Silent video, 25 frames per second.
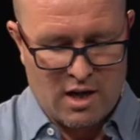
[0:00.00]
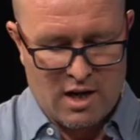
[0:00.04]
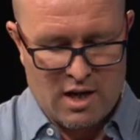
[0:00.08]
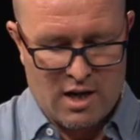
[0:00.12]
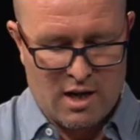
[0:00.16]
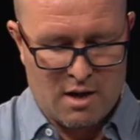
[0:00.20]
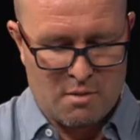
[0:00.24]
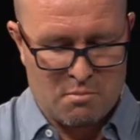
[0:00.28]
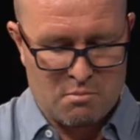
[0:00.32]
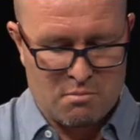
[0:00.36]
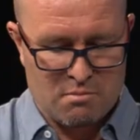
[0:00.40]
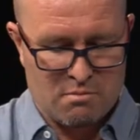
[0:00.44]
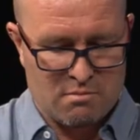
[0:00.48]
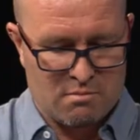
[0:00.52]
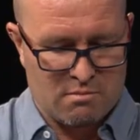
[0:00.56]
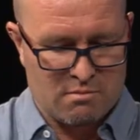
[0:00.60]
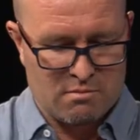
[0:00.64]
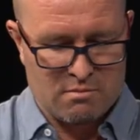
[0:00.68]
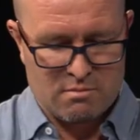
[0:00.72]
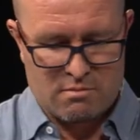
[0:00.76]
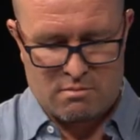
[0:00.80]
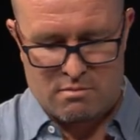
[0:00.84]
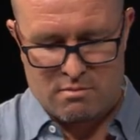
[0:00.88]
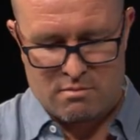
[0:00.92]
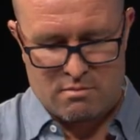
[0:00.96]

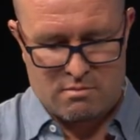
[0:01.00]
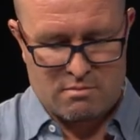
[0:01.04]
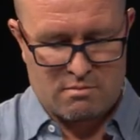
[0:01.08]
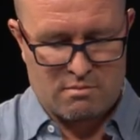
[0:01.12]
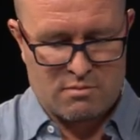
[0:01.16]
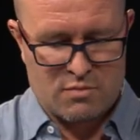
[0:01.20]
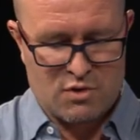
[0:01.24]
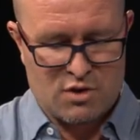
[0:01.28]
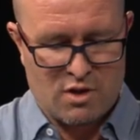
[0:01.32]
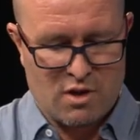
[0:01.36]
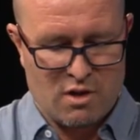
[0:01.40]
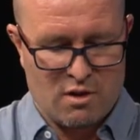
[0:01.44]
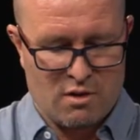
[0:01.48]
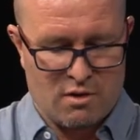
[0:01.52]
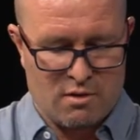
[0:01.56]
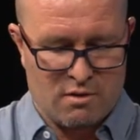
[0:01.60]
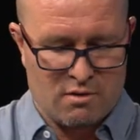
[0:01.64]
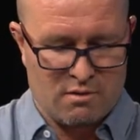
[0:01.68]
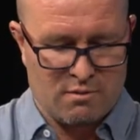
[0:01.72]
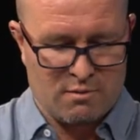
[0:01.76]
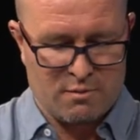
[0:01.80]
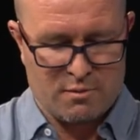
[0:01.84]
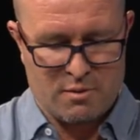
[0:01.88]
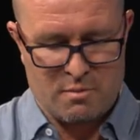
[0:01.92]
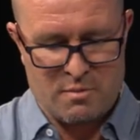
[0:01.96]
So
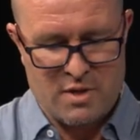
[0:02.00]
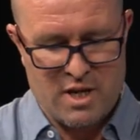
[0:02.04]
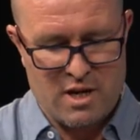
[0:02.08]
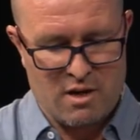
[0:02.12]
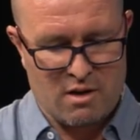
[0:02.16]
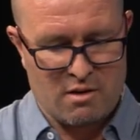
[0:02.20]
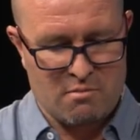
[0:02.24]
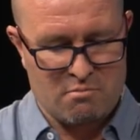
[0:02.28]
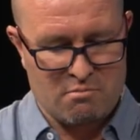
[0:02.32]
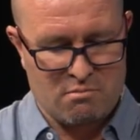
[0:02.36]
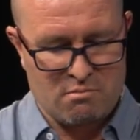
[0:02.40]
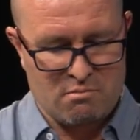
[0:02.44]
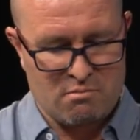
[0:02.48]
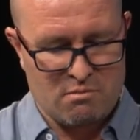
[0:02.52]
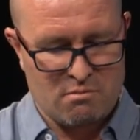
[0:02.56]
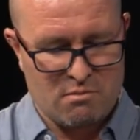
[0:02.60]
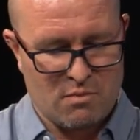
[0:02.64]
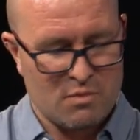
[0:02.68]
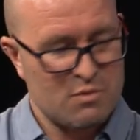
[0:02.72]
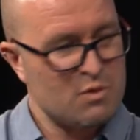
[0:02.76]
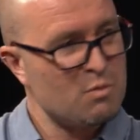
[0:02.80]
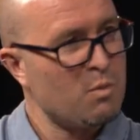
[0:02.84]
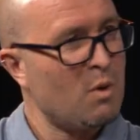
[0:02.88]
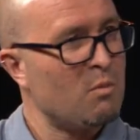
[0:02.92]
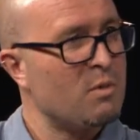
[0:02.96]
from there,
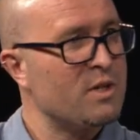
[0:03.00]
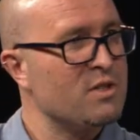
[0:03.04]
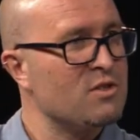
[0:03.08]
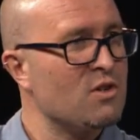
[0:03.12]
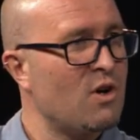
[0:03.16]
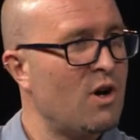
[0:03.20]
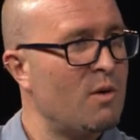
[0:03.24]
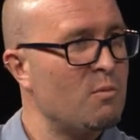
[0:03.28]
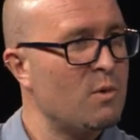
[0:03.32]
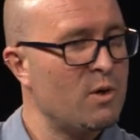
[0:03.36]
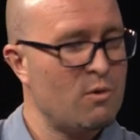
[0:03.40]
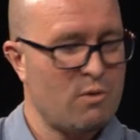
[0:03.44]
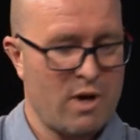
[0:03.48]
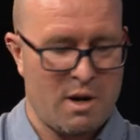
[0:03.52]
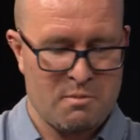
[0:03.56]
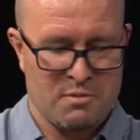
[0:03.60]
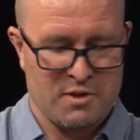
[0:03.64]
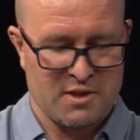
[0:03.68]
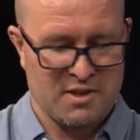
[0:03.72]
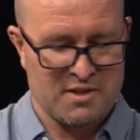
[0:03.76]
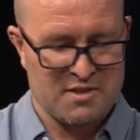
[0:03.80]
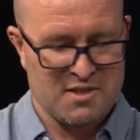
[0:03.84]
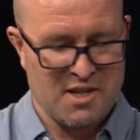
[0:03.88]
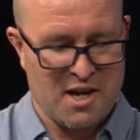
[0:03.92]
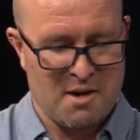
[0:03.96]
it's probably time we wrap
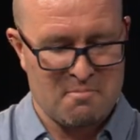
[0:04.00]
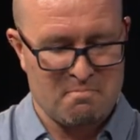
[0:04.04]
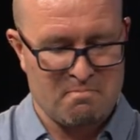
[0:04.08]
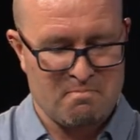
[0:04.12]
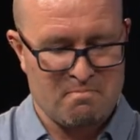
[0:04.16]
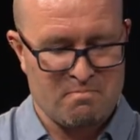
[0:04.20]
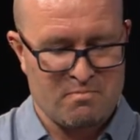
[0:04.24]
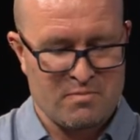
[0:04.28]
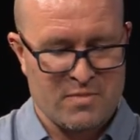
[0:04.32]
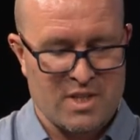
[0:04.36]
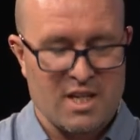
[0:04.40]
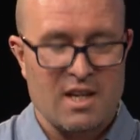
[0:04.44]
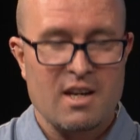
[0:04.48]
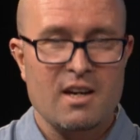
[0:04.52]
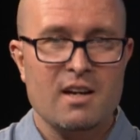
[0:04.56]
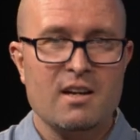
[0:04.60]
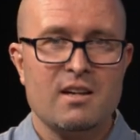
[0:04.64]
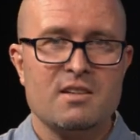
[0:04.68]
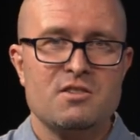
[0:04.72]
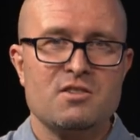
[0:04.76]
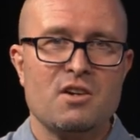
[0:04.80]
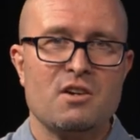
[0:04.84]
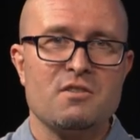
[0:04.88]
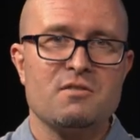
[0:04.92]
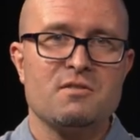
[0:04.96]
things up.
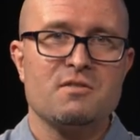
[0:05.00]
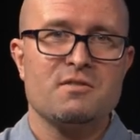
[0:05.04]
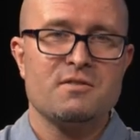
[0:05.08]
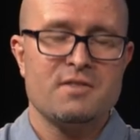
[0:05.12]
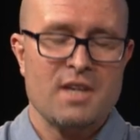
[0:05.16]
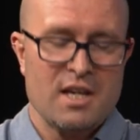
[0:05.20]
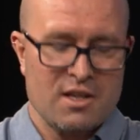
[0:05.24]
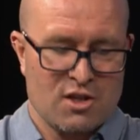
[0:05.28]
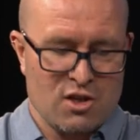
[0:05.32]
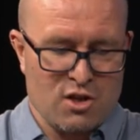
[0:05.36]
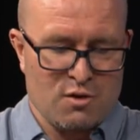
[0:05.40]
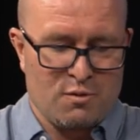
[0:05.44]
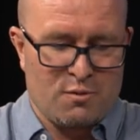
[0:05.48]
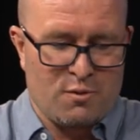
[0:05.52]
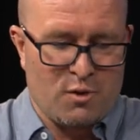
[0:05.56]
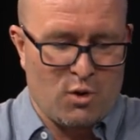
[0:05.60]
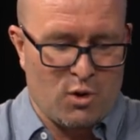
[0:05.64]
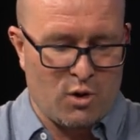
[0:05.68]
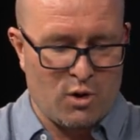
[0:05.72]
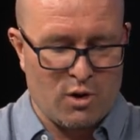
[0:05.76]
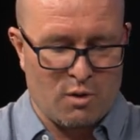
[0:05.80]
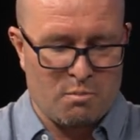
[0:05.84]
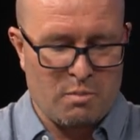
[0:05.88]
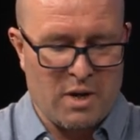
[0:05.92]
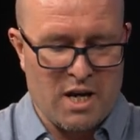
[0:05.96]
So thank you
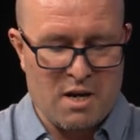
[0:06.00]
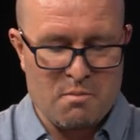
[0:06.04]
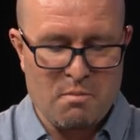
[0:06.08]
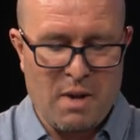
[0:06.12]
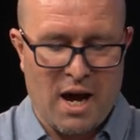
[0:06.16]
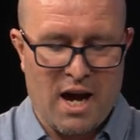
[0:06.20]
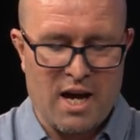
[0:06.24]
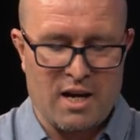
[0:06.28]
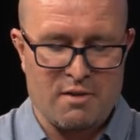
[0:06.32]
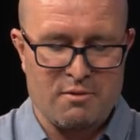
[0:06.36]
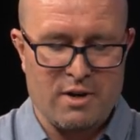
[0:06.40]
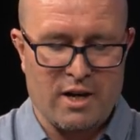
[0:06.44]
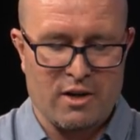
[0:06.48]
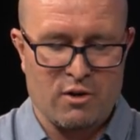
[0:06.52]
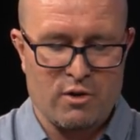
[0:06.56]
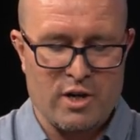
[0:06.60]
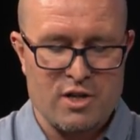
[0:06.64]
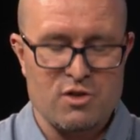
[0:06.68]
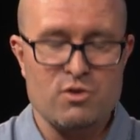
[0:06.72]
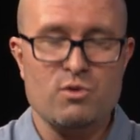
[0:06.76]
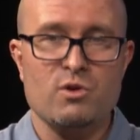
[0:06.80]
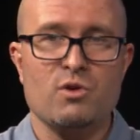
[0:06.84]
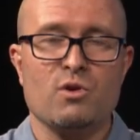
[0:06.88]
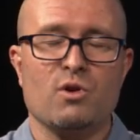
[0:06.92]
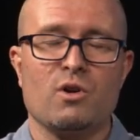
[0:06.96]
for being part of our
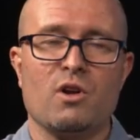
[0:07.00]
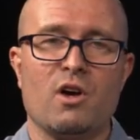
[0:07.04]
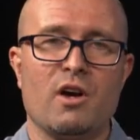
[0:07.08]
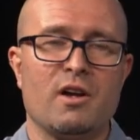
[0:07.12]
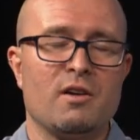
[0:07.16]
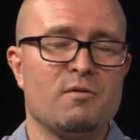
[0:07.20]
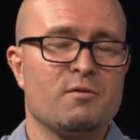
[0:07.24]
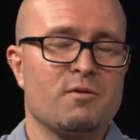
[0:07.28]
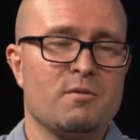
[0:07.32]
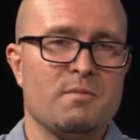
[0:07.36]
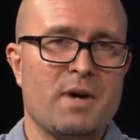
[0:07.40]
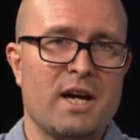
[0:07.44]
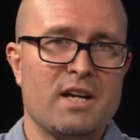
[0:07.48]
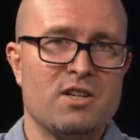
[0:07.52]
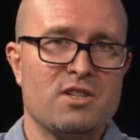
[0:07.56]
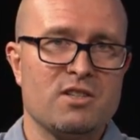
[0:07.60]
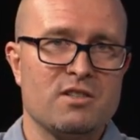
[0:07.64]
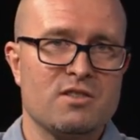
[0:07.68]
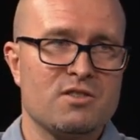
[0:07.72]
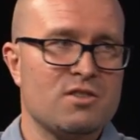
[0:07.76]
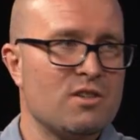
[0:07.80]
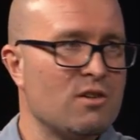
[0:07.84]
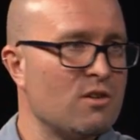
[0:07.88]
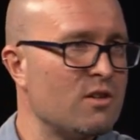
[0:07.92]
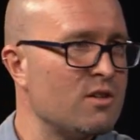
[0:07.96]
Graduate Online
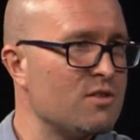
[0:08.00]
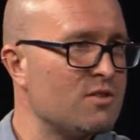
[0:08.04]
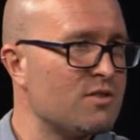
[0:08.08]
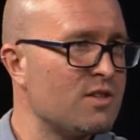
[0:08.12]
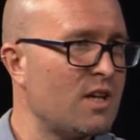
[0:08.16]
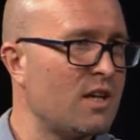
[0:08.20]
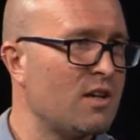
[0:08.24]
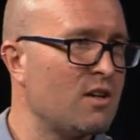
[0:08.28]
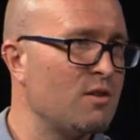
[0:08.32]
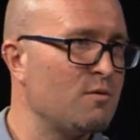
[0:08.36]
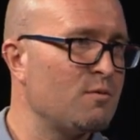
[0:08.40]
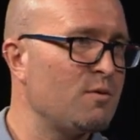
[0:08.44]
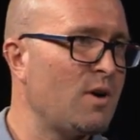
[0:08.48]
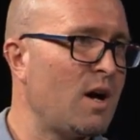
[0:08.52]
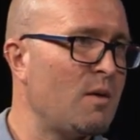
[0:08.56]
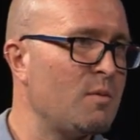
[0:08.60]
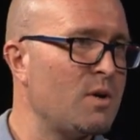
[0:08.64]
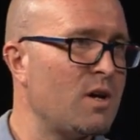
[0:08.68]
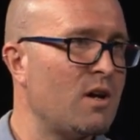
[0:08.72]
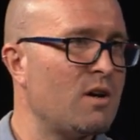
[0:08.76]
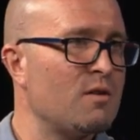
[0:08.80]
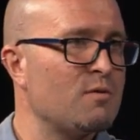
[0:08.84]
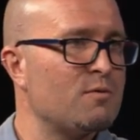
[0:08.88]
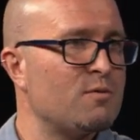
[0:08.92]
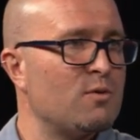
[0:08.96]
Information Series. Thank you,
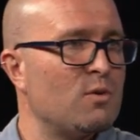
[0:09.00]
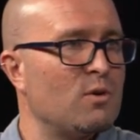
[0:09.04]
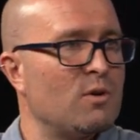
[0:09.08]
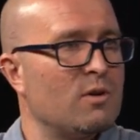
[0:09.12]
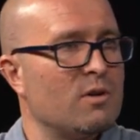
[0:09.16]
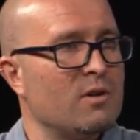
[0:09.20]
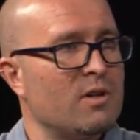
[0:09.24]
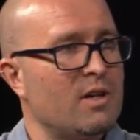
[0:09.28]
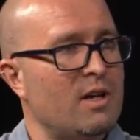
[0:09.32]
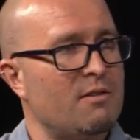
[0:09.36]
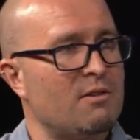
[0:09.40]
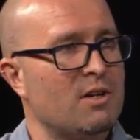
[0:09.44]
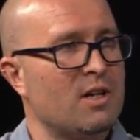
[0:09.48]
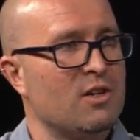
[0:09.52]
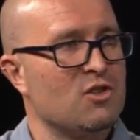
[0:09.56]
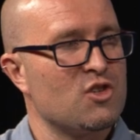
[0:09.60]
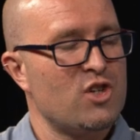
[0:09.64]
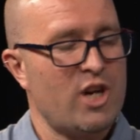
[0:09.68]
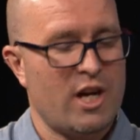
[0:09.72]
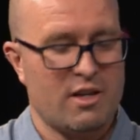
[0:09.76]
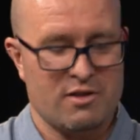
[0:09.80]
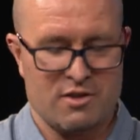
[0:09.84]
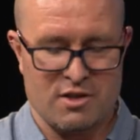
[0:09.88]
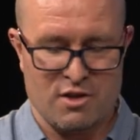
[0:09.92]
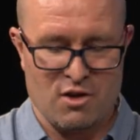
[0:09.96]
Fabio, for having a
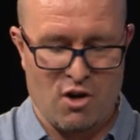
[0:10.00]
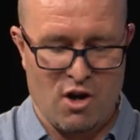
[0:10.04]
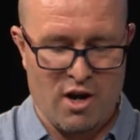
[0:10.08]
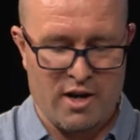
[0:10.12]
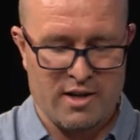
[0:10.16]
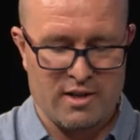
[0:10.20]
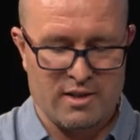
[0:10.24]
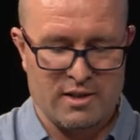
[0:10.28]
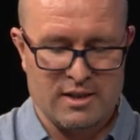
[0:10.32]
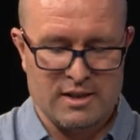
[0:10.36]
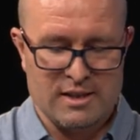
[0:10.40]
chat tonight.